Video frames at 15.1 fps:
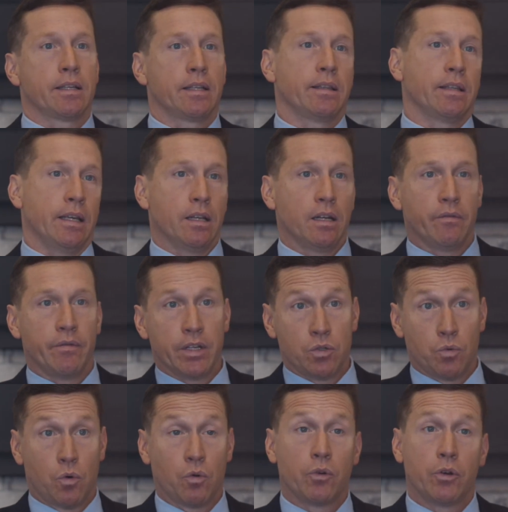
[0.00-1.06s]
that the
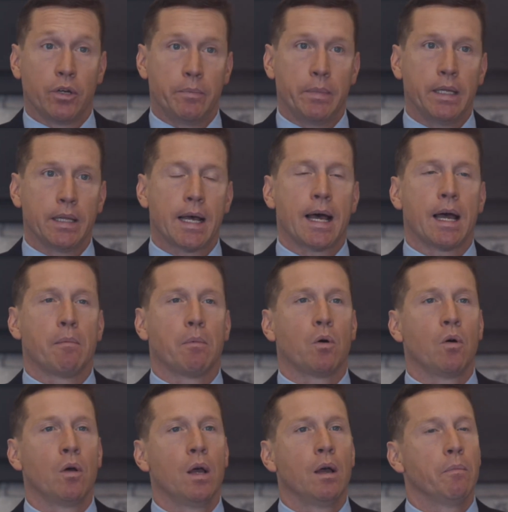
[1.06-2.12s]
individual could be
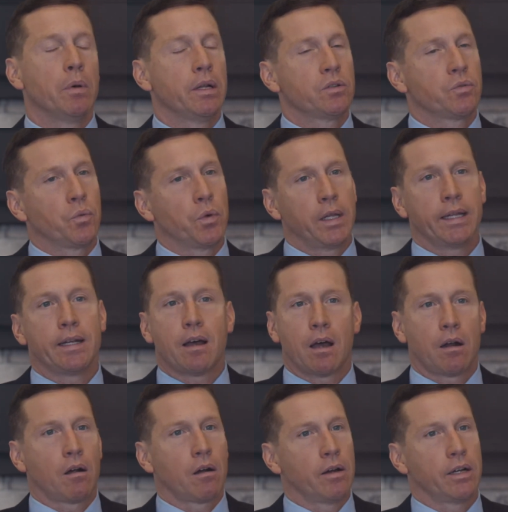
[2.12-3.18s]
liable, but it's really
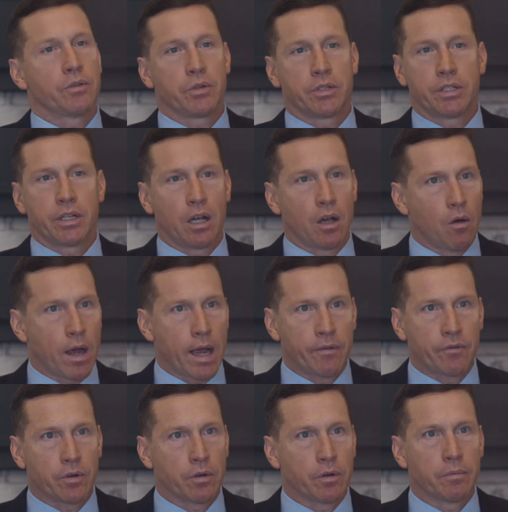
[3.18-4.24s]
not our interest to go
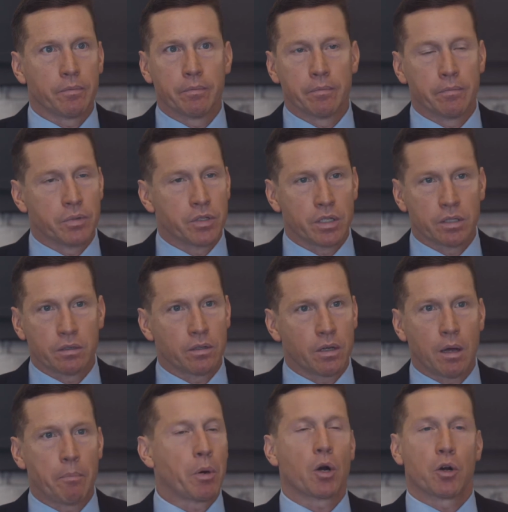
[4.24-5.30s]
after
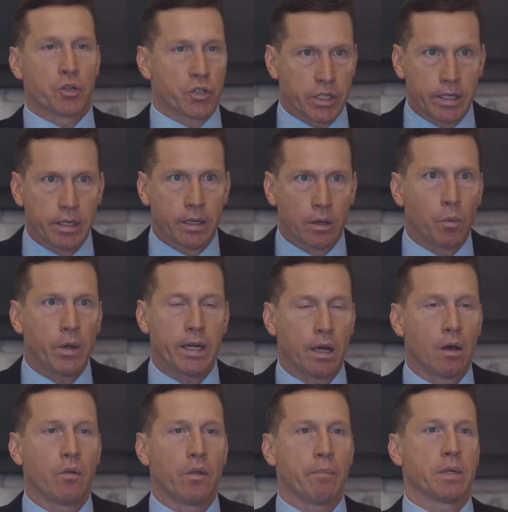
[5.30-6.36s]
a person. We
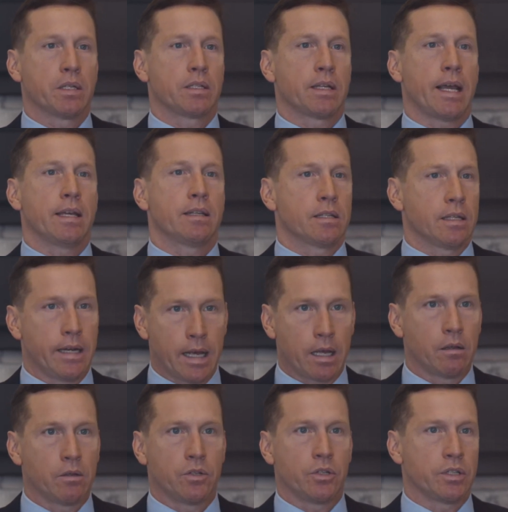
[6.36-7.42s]
know that mistakes and
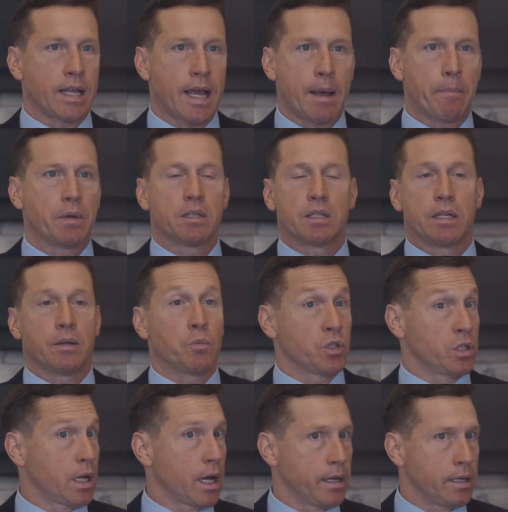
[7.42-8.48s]
negligence happens and it
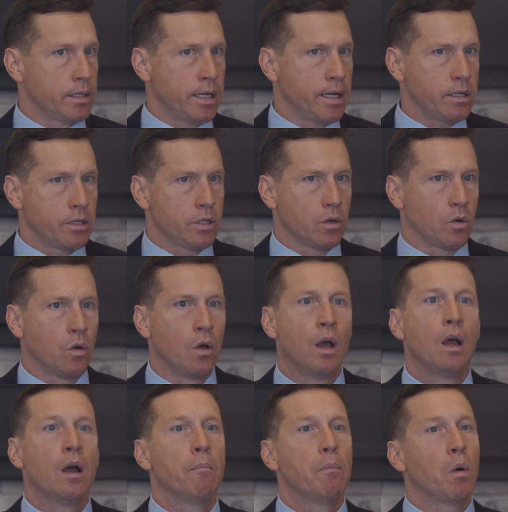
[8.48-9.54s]
was not intentional,
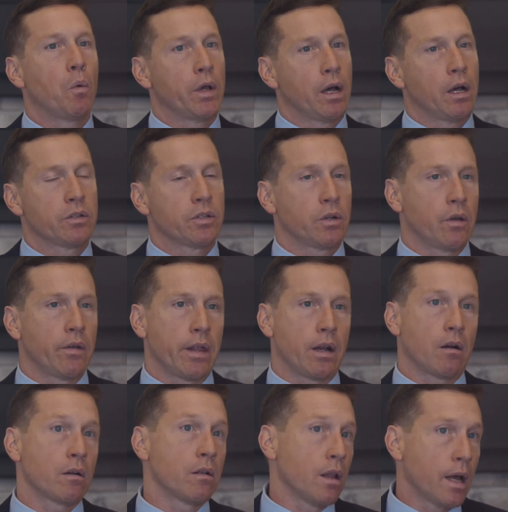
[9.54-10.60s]
but we also know that
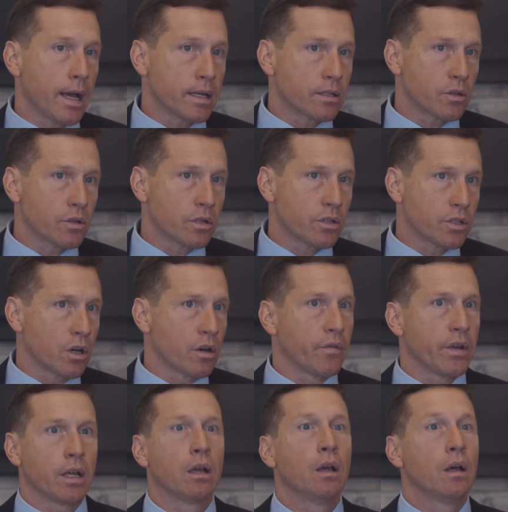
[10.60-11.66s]
our clients are
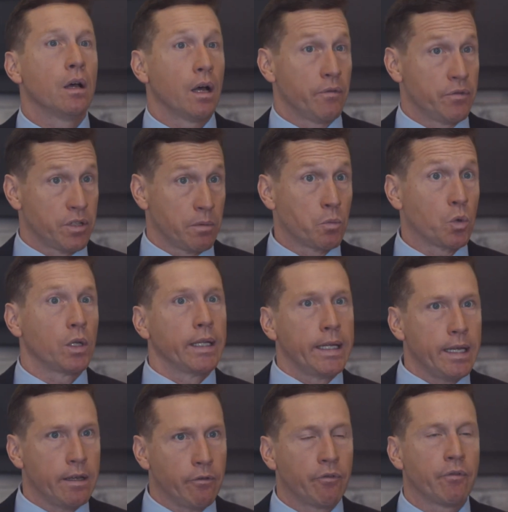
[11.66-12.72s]
deserving of some
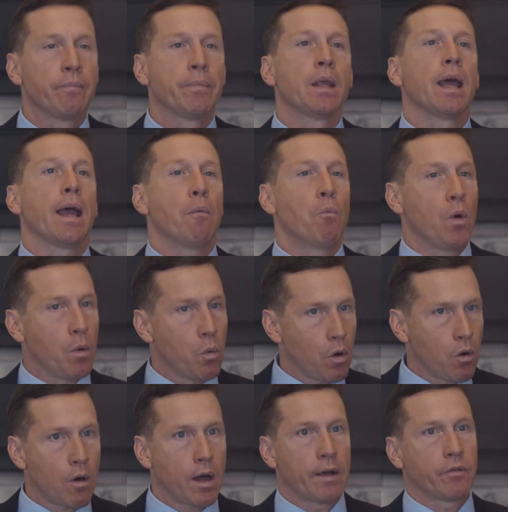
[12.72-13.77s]
relief, and we will
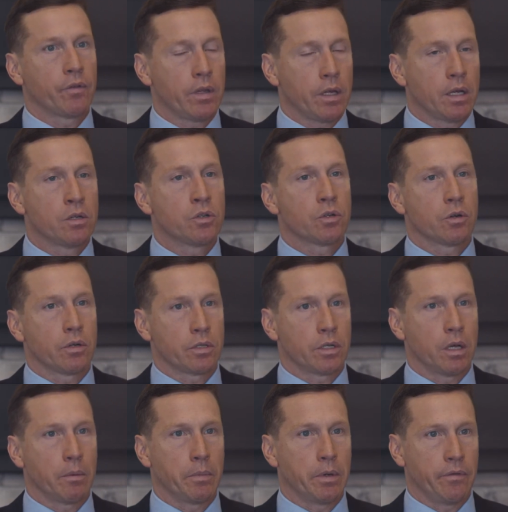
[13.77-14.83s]
go after the insurance
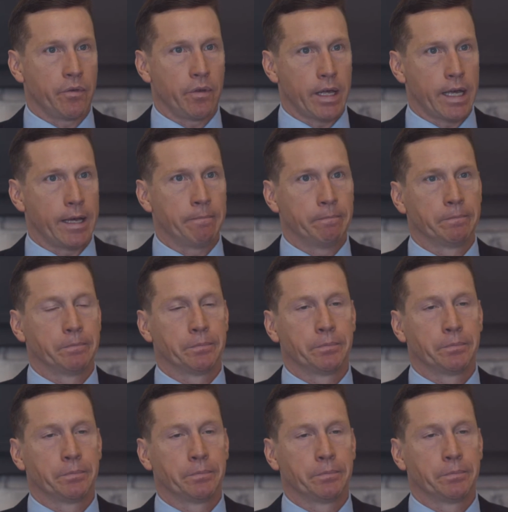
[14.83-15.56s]
company for that.